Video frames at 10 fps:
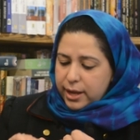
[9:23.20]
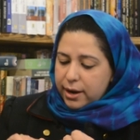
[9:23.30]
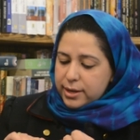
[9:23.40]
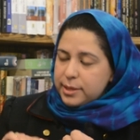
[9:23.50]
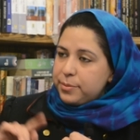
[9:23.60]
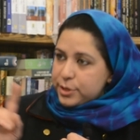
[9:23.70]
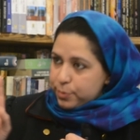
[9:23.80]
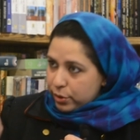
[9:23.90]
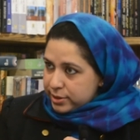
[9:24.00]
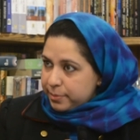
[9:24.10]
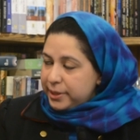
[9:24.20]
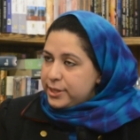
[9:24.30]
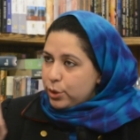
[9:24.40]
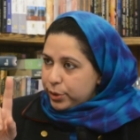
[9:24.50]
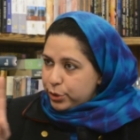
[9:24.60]
there are some
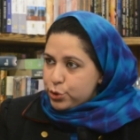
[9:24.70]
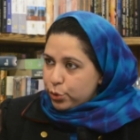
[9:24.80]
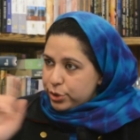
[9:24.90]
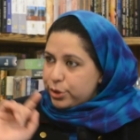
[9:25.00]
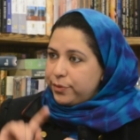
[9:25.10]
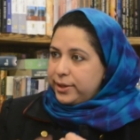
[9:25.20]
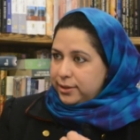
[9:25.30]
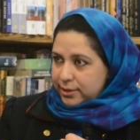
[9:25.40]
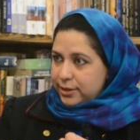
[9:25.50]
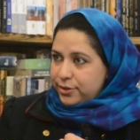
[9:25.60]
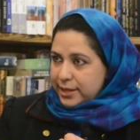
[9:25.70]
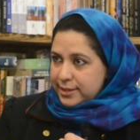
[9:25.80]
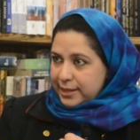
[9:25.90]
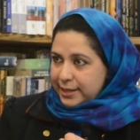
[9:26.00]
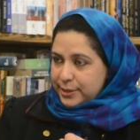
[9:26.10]
responsibility over the shoulder of the
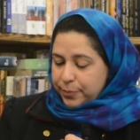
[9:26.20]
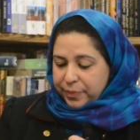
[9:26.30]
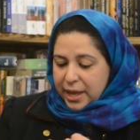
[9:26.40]
translator.